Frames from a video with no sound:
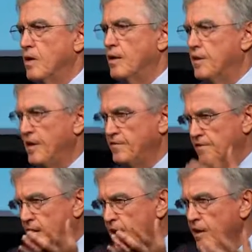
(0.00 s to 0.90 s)
And they have
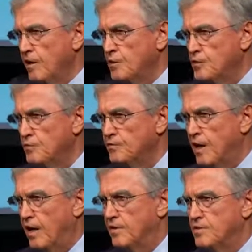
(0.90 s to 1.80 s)
layers of
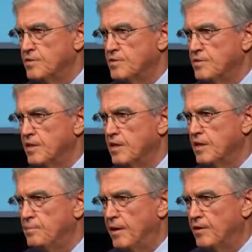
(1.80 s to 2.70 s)
gods in
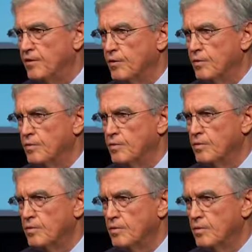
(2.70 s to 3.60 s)
their pantheon.
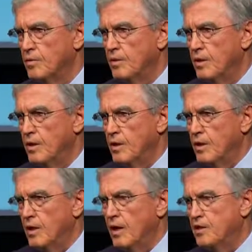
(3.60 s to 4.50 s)

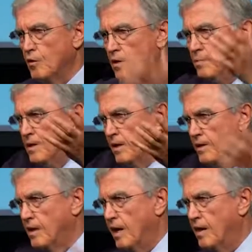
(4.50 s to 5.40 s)
And the
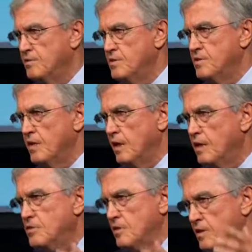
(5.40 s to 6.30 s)
Olympian gods,
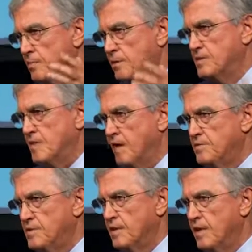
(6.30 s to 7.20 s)
each
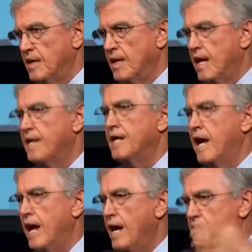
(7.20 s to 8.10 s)
represents an
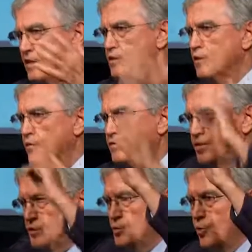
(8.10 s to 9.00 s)
entity of
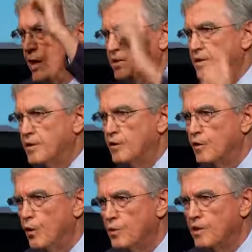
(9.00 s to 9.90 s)
this one,
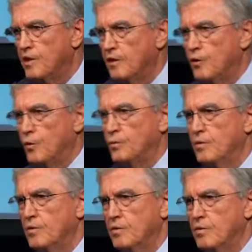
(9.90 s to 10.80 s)
known and unknown.